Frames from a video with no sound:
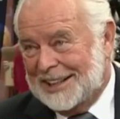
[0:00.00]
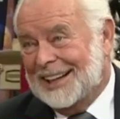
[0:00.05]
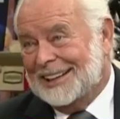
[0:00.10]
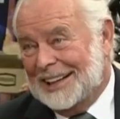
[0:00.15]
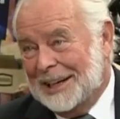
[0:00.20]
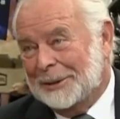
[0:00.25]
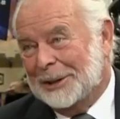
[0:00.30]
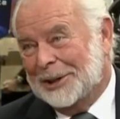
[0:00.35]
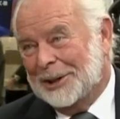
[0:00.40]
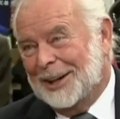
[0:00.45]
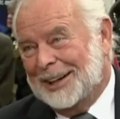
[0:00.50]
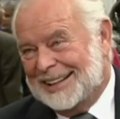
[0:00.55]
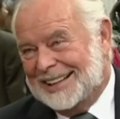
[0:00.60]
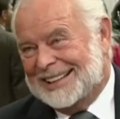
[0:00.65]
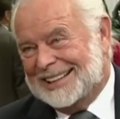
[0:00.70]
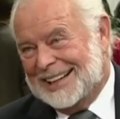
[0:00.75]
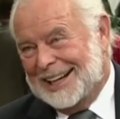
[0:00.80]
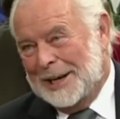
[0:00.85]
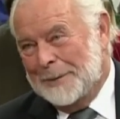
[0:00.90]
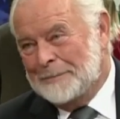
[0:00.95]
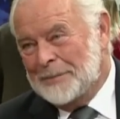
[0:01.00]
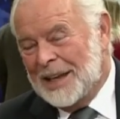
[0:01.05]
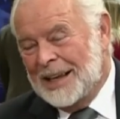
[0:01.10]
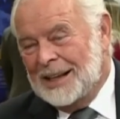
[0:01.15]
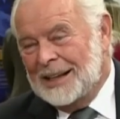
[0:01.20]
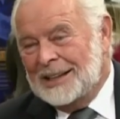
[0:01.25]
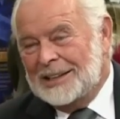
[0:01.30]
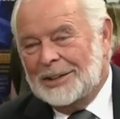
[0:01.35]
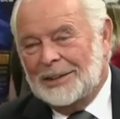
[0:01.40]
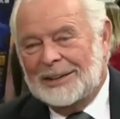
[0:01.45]
said they were going to say.
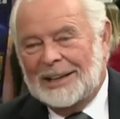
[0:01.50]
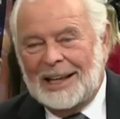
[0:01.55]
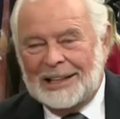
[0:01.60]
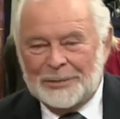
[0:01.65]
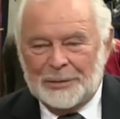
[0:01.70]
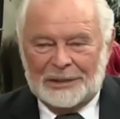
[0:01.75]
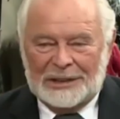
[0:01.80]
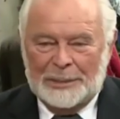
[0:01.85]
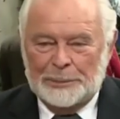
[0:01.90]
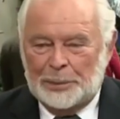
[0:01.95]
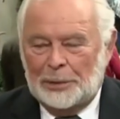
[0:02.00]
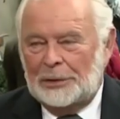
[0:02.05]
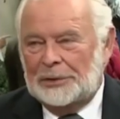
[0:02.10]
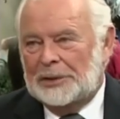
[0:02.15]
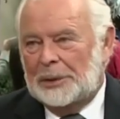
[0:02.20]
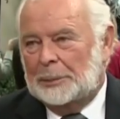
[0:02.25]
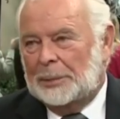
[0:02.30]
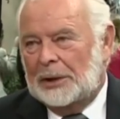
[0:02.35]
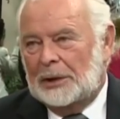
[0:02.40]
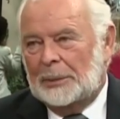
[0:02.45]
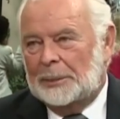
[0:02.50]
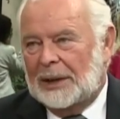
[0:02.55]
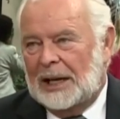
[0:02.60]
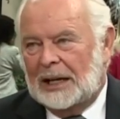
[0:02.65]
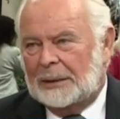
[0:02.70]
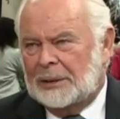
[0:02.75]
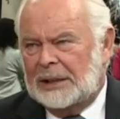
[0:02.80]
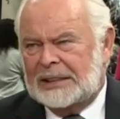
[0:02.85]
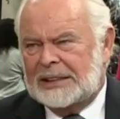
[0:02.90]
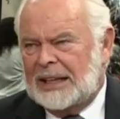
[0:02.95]
So that's when they pulled the bill
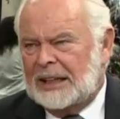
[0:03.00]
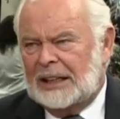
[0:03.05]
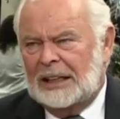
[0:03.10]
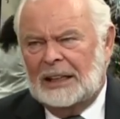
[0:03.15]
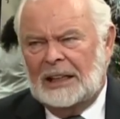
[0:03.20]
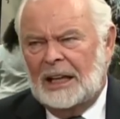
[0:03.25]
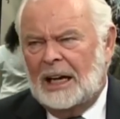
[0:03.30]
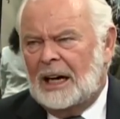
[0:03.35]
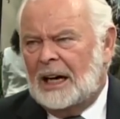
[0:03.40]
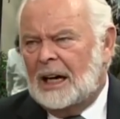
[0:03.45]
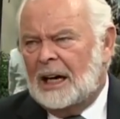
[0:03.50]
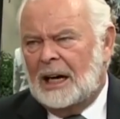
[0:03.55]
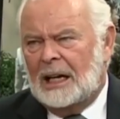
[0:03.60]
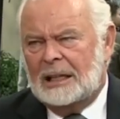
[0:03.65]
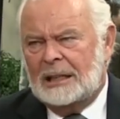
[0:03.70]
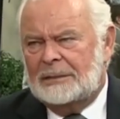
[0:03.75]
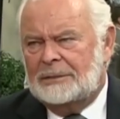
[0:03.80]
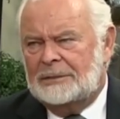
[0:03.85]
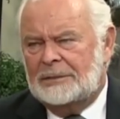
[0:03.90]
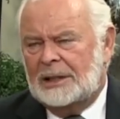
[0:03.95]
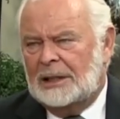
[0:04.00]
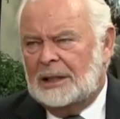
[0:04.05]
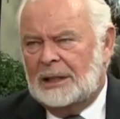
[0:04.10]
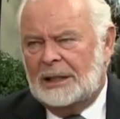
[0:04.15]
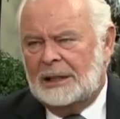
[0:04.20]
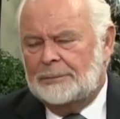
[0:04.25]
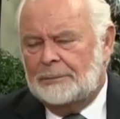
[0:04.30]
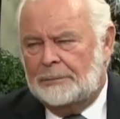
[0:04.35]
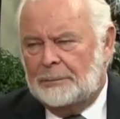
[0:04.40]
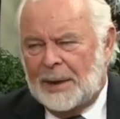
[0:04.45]
back, because it had a lot of
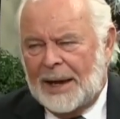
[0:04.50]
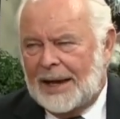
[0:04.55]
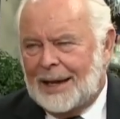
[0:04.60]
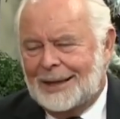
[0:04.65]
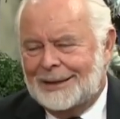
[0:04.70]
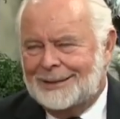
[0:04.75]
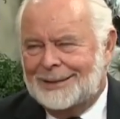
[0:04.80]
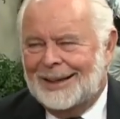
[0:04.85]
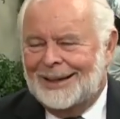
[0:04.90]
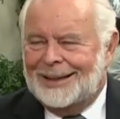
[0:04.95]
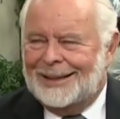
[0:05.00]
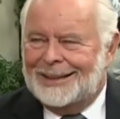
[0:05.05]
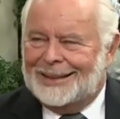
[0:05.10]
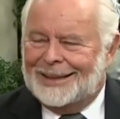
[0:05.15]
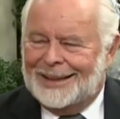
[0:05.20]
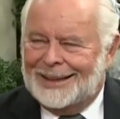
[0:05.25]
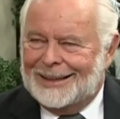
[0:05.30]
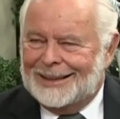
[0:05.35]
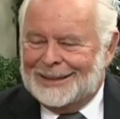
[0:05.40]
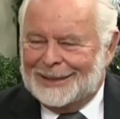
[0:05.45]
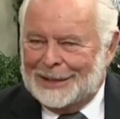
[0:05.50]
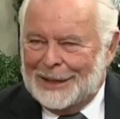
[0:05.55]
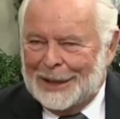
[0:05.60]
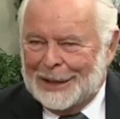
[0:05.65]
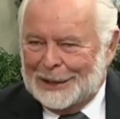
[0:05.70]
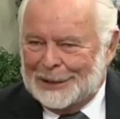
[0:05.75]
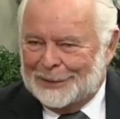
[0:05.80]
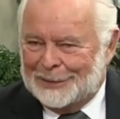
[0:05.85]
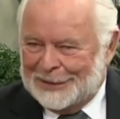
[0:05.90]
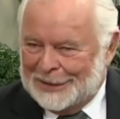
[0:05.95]
bad
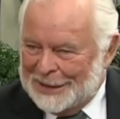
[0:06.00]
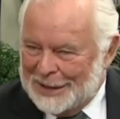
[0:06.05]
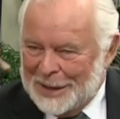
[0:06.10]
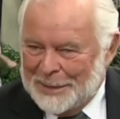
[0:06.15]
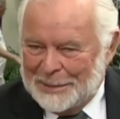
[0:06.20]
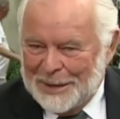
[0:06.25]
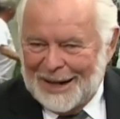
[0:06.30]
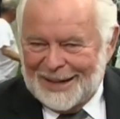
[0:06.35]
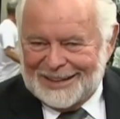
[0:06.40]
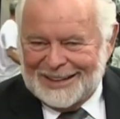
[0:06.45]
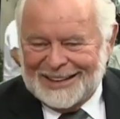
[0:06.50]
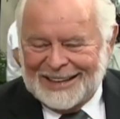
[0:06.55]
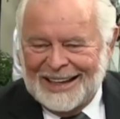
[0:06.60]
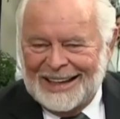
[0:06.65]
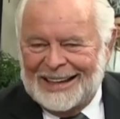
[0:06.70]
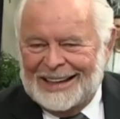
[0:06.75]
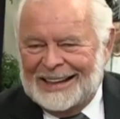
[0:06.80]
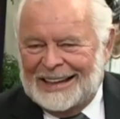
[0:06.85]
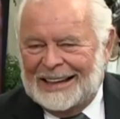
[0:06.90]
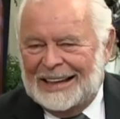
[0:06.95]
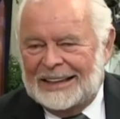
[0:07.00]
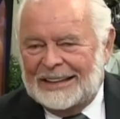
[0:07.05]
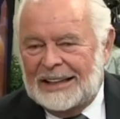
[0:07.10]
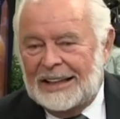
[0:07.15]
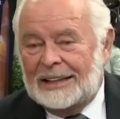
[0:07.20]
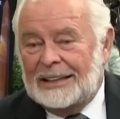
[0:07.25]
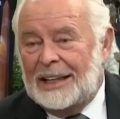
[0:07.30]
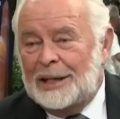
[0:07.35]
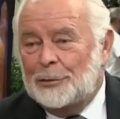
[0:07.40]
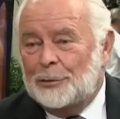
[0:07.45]
negativity about it. And
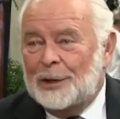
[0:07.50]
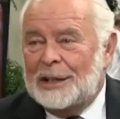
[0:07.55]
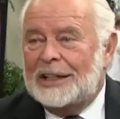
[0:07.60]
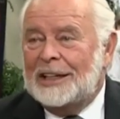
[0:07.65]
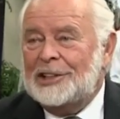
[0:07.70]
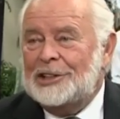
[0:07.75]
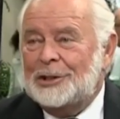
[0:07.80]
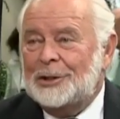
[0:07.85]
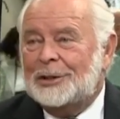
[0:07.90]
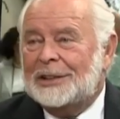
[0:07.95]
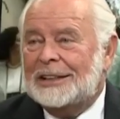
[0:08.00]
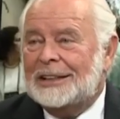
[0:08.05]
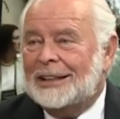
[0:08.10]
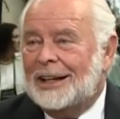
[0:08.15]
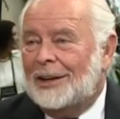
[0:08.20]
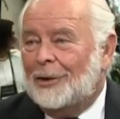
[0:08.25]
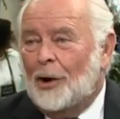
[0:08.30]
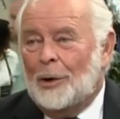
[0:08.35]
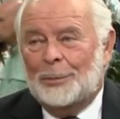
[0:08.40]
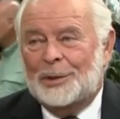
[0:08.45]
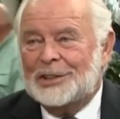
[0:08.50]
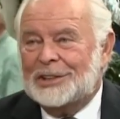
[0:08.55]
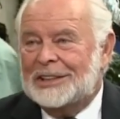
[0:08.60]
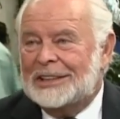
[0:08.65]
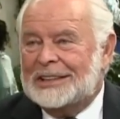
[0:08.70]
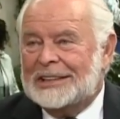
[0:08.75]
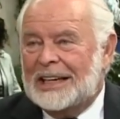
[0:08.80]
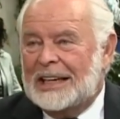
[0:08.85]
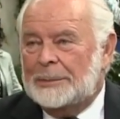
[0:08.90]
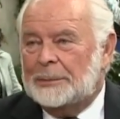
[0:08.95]
then they reissued it, almost
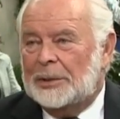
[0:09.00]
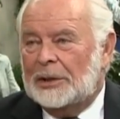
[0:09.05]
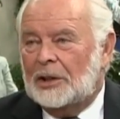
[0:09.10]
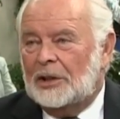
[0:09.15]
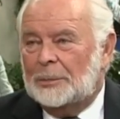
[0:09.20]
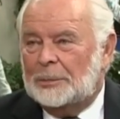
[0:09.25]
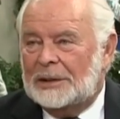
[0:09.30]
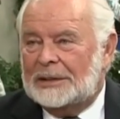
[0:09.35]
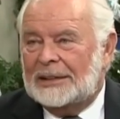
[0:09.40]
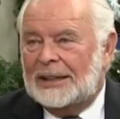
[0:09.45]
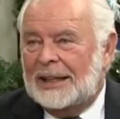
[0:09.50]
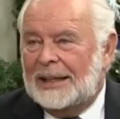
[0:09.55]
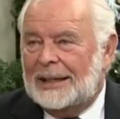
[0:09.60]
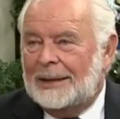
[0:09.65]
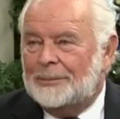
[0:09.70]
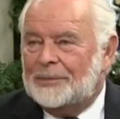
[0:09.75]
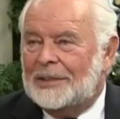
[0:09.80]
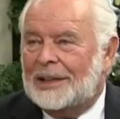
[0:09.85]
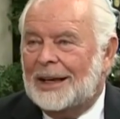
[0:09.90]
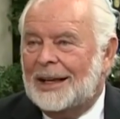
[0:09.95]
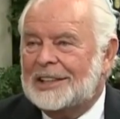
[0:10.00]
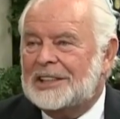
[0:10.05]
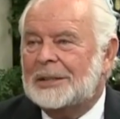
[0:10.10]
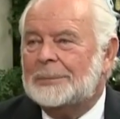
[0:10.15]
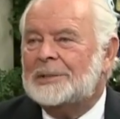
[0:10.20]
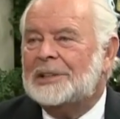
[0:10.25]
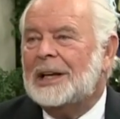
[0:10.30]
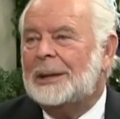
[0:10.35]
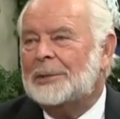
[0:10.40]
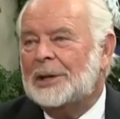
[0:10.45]
the same bill, but they got
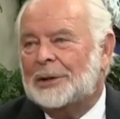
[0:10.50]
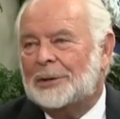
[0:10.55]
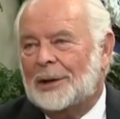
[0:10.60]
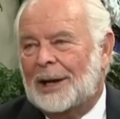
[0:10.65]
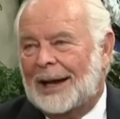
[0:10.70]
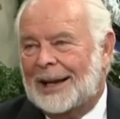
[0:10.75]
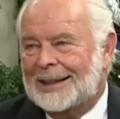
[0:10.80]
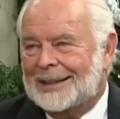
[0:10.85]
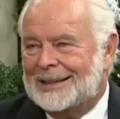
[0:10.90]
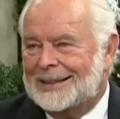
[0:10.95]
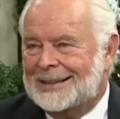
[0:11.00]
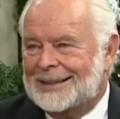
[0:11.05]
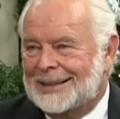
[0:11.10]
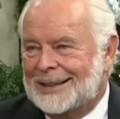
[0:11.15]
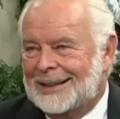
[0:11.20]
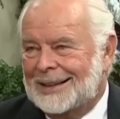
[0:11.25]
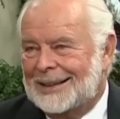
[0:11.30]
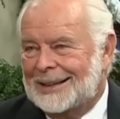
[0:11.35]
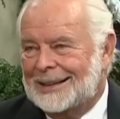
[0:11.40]
some Democrats,